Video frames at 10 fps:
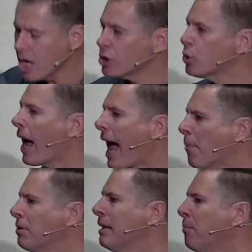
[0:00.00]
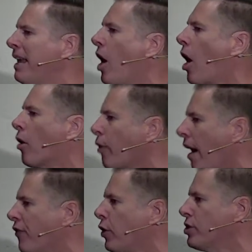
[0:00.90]
to happily be our
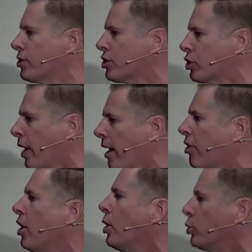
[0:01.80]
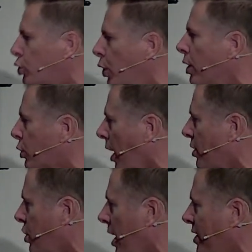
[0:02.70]
refuge and strength. Do you trust
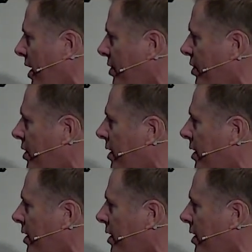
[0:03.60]
Jesus?